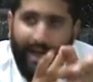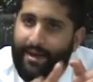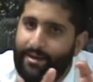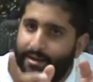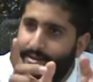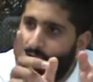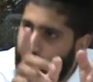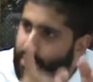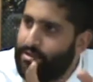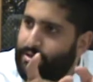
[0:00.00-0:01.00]
And a
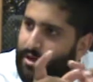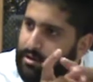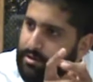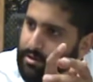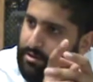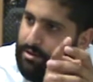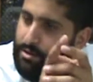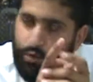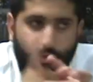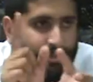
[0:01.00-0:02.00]
Torah scholar,
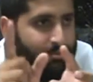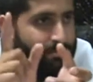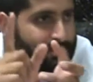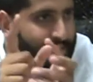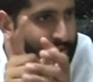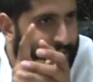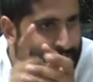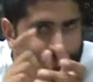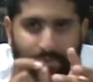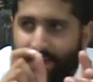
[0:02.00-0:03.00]
who is a mamzer,
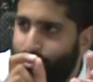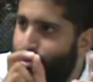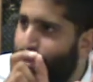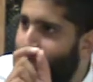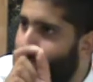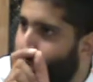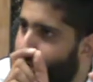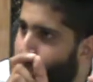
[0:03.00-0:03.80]
he's a bastard child, born